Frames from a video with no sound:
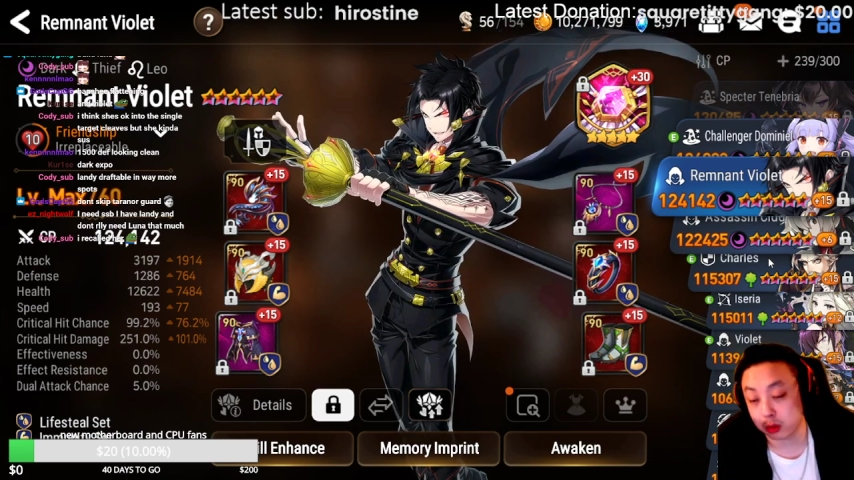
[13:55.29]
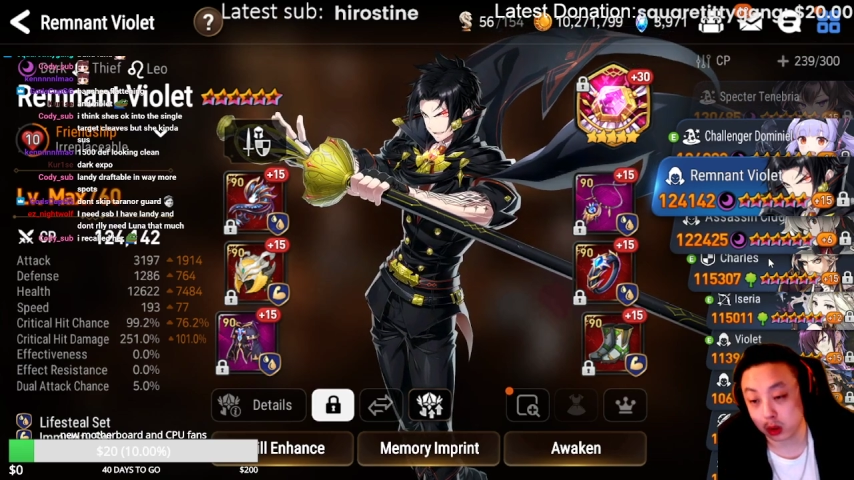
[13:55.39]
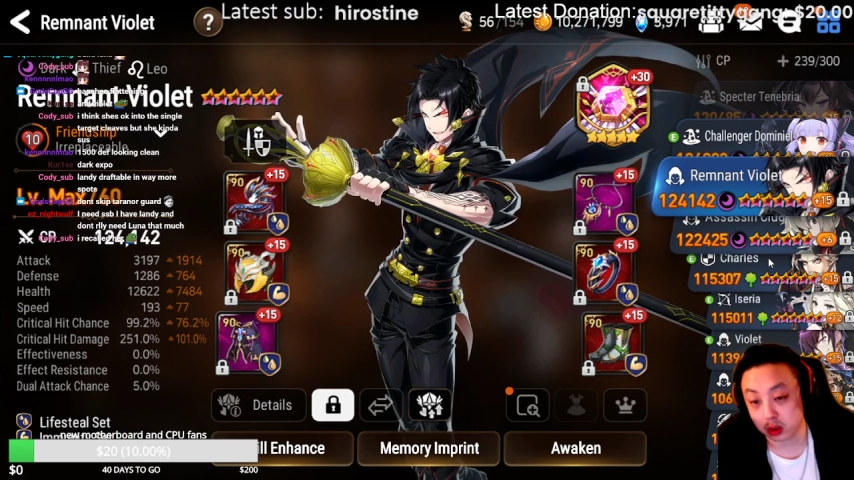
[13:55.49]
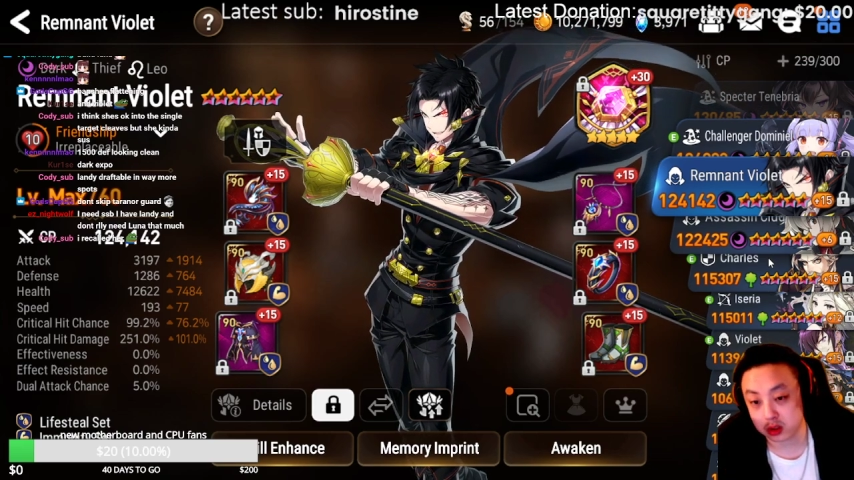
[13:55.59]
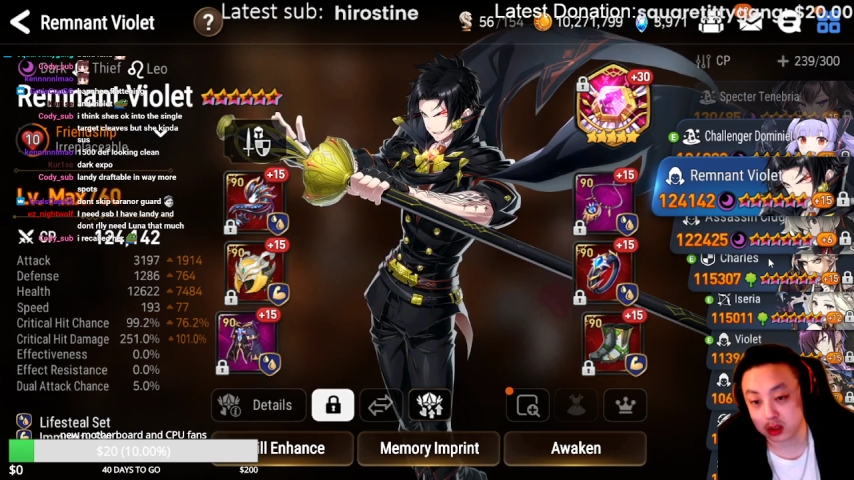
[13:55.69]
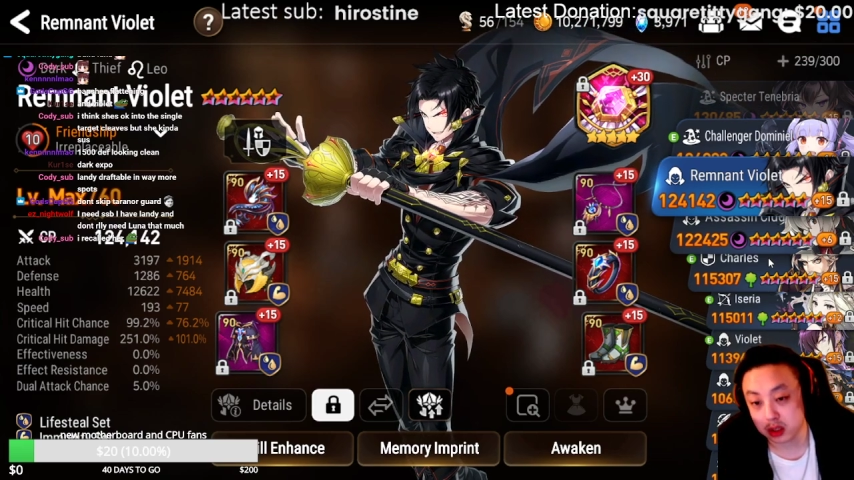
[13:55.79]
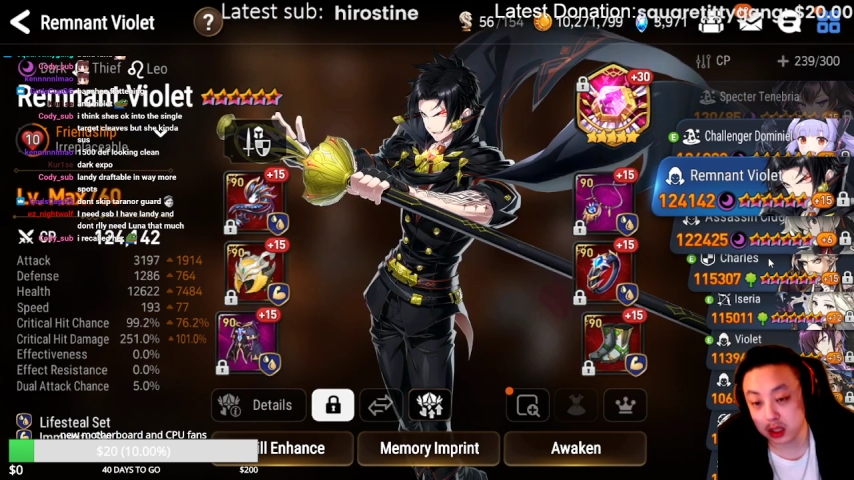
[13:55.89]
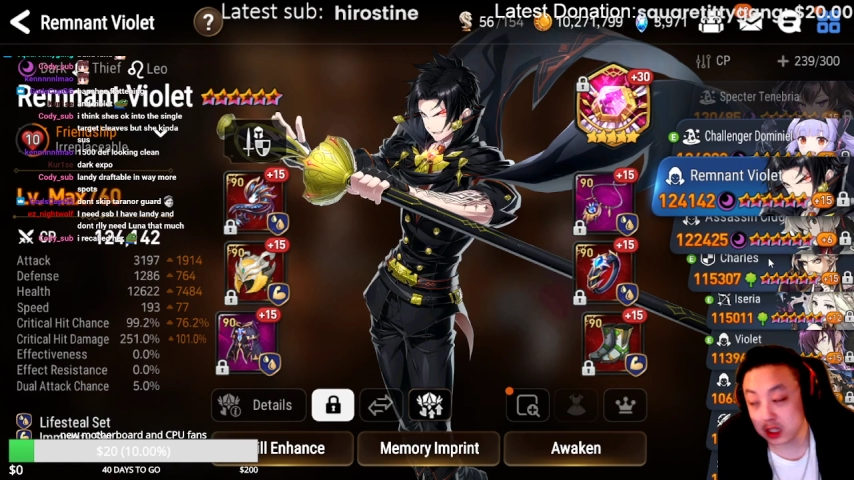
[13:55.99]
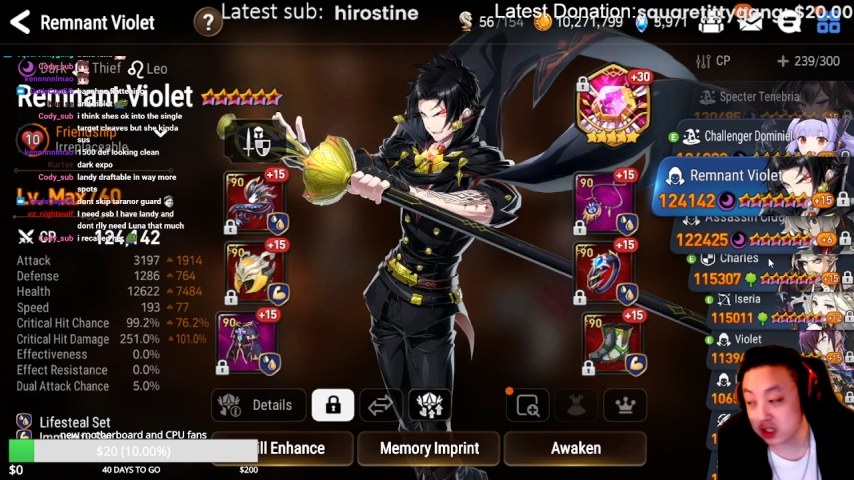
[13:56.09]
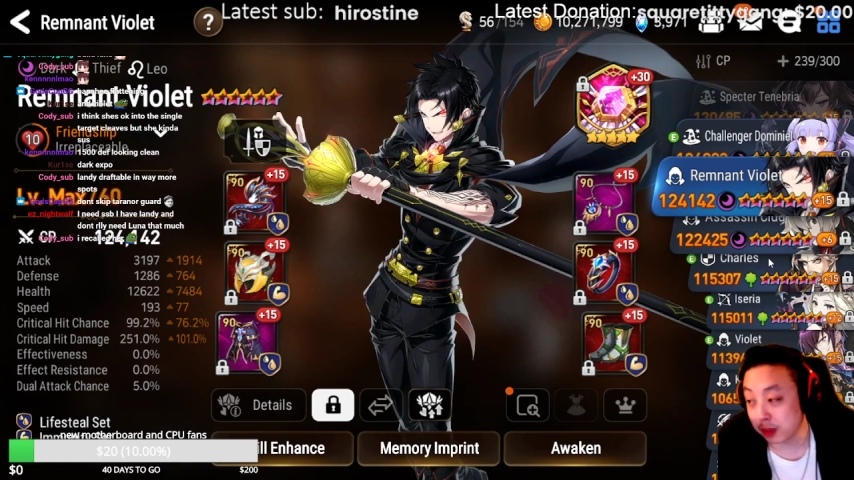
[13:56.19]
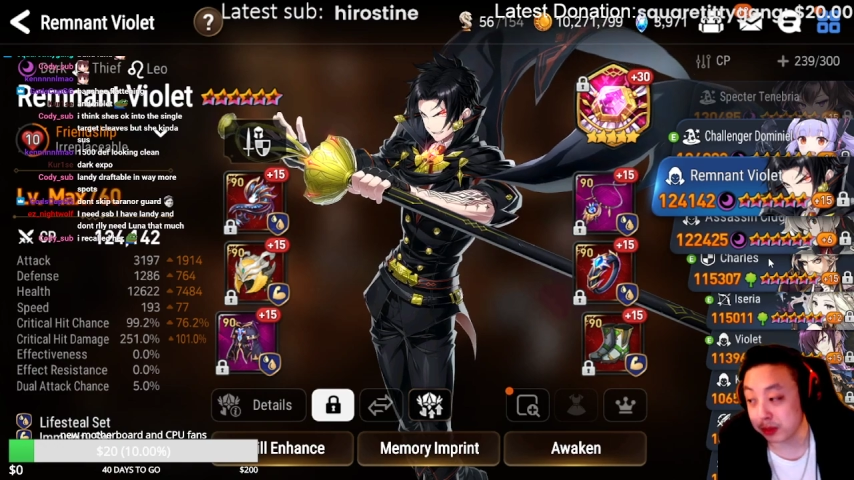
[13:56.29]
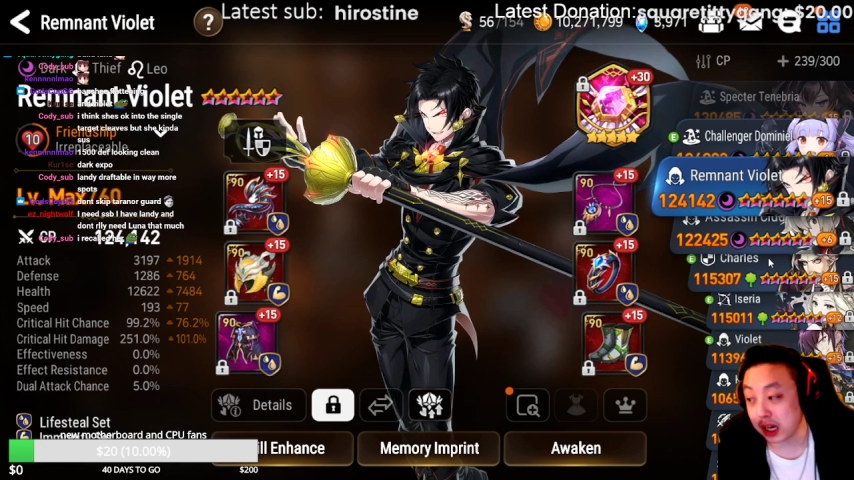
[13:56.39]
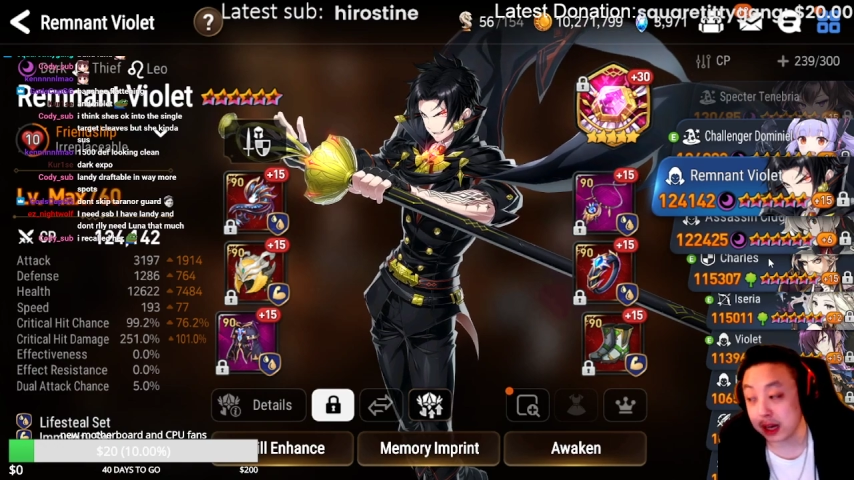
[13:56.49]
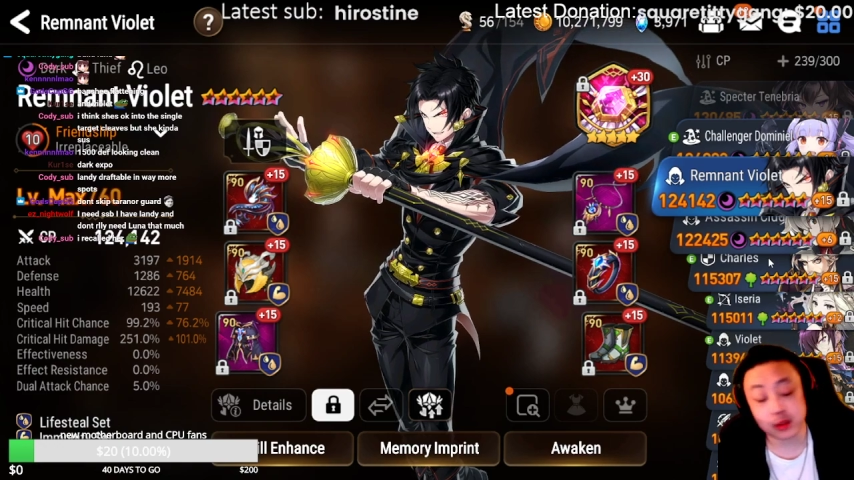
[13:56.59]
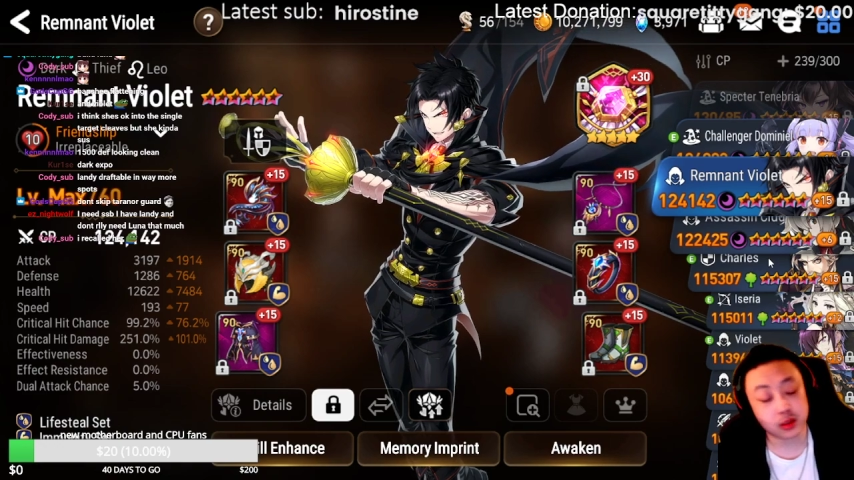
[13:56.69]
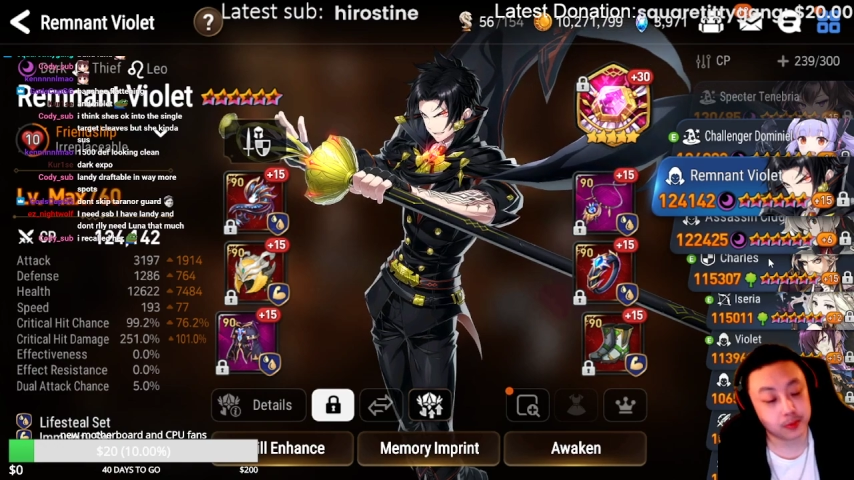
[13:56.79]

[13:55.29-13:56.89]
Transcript: works. Sometimes